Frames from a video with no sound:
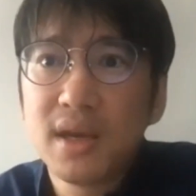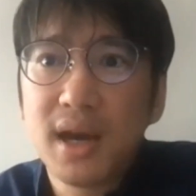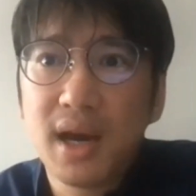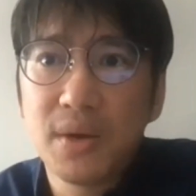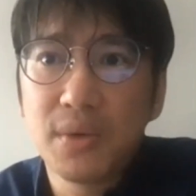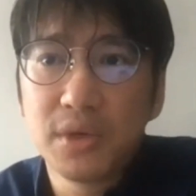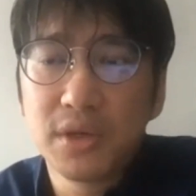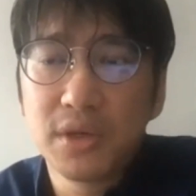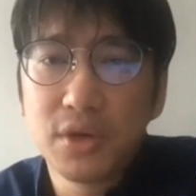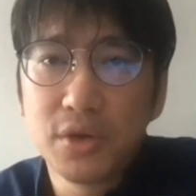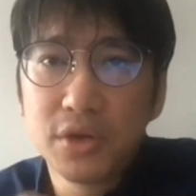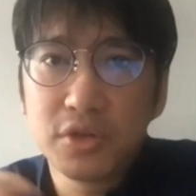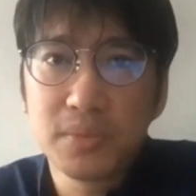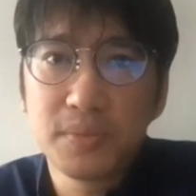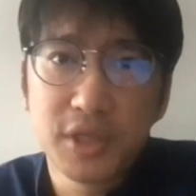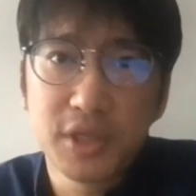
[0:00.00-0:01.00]
I would go
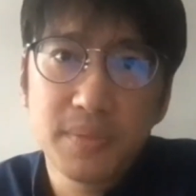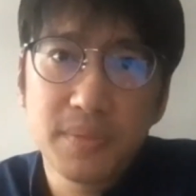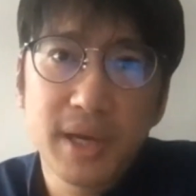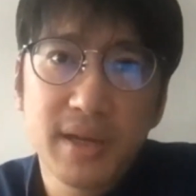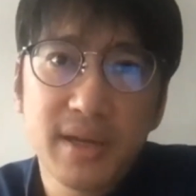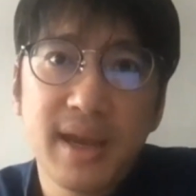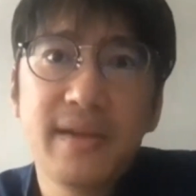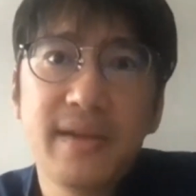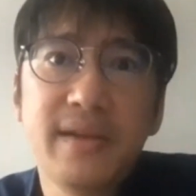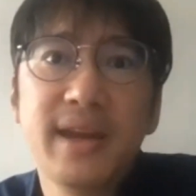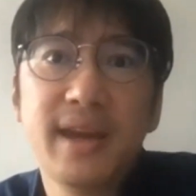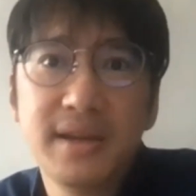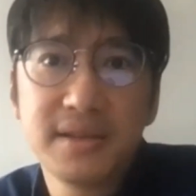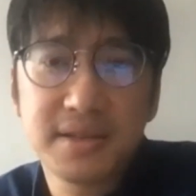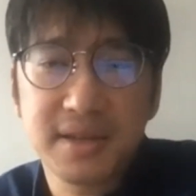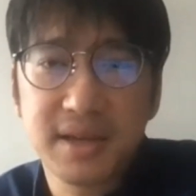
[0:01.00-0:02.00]
into Phnom Penh and
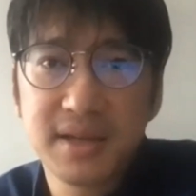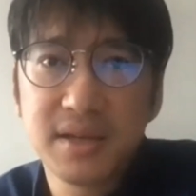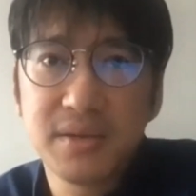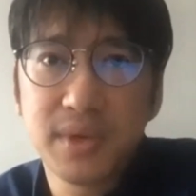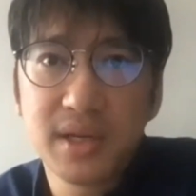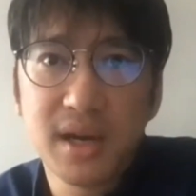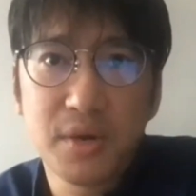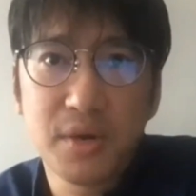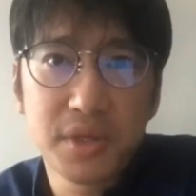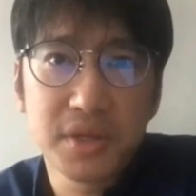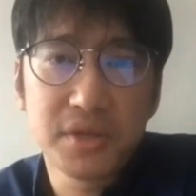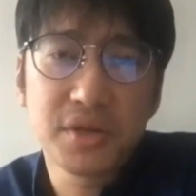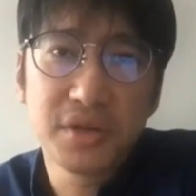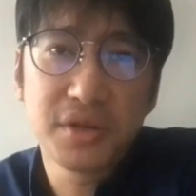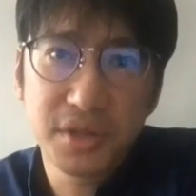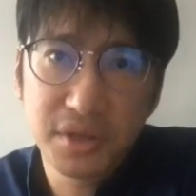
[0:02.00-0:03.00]
then decided whether I wanted
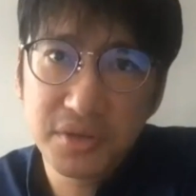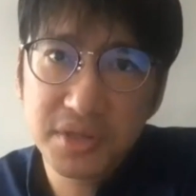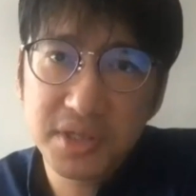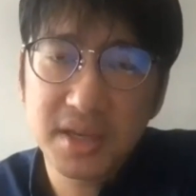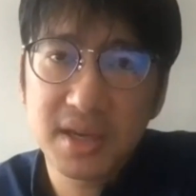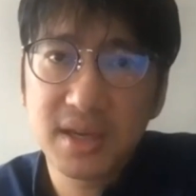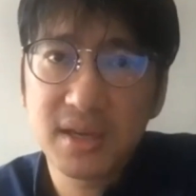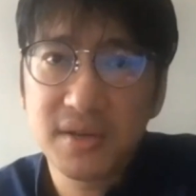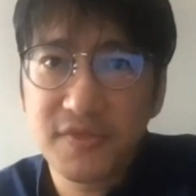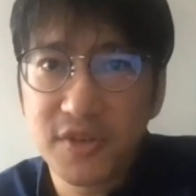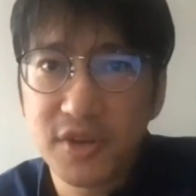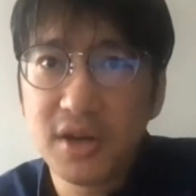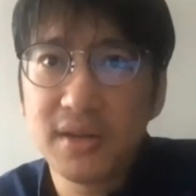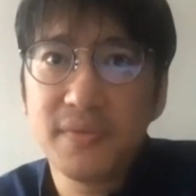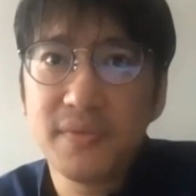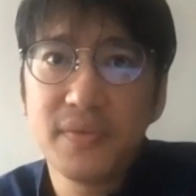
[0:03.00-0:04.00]
to continue staying. If
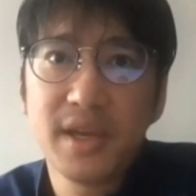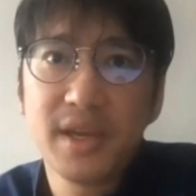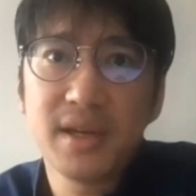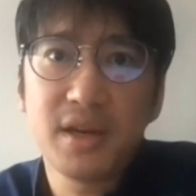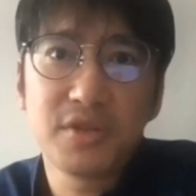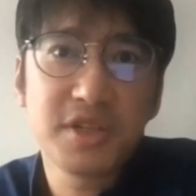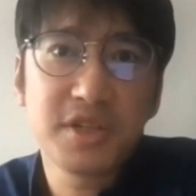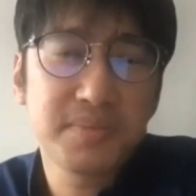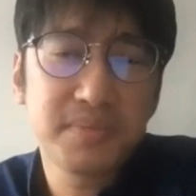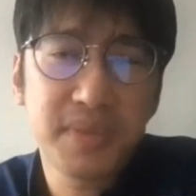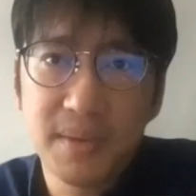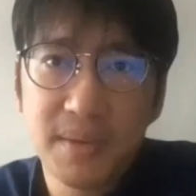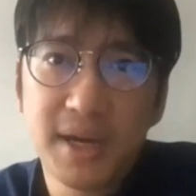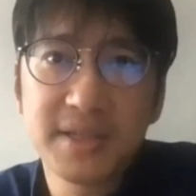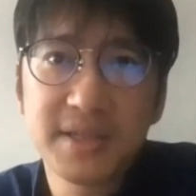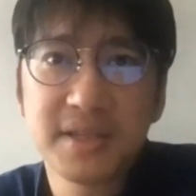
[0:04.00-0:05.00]
not, then I'll just buy
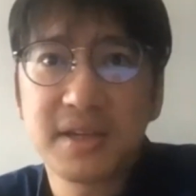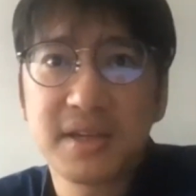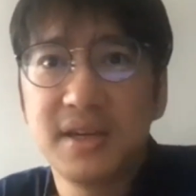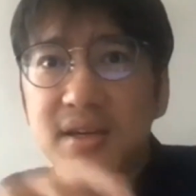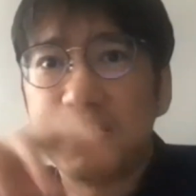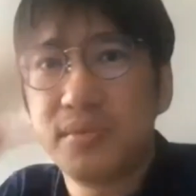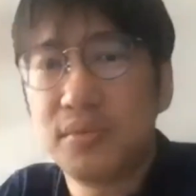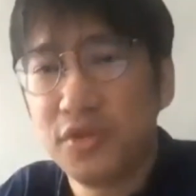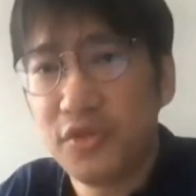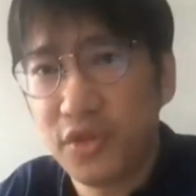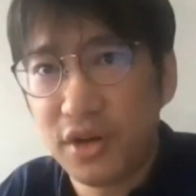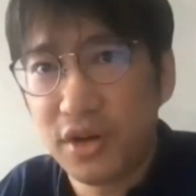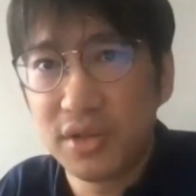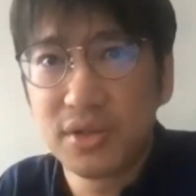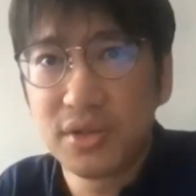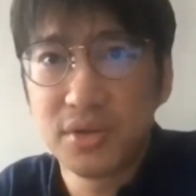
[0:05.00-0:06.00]
a bus ticket, move
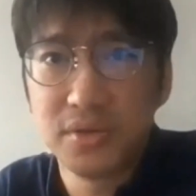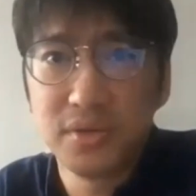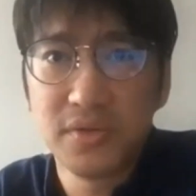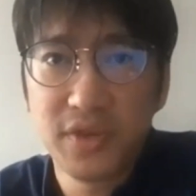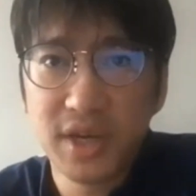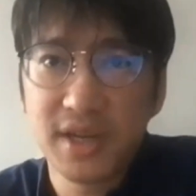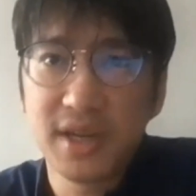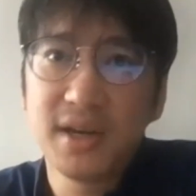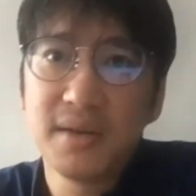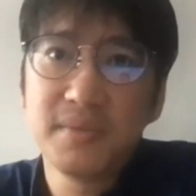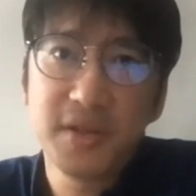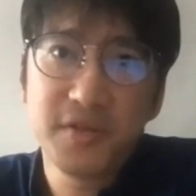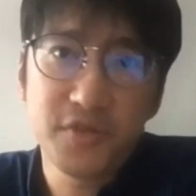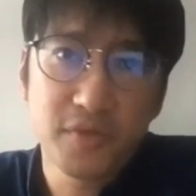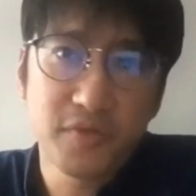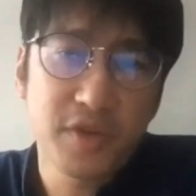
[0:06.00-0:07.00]
on to Vietnam.
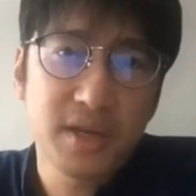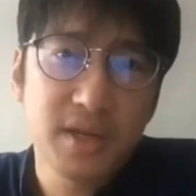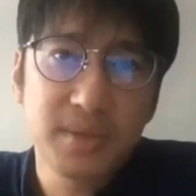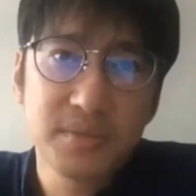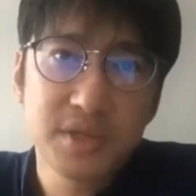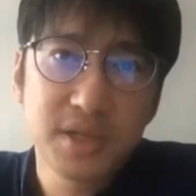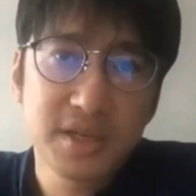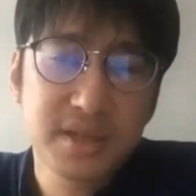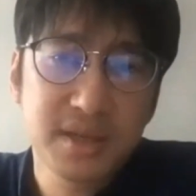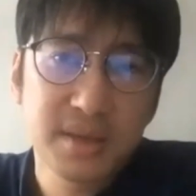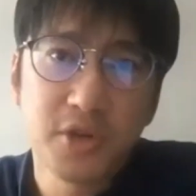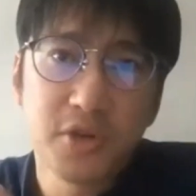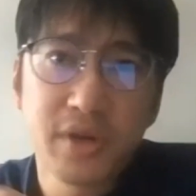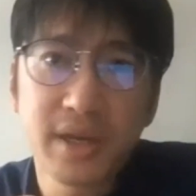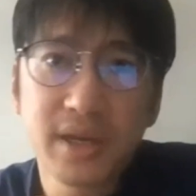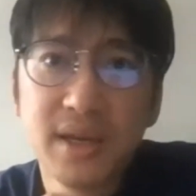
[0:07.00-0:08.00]
Then from Vietnam, just keep
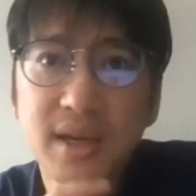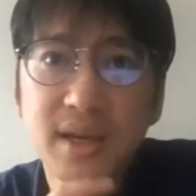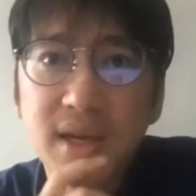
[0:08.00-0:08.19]
going.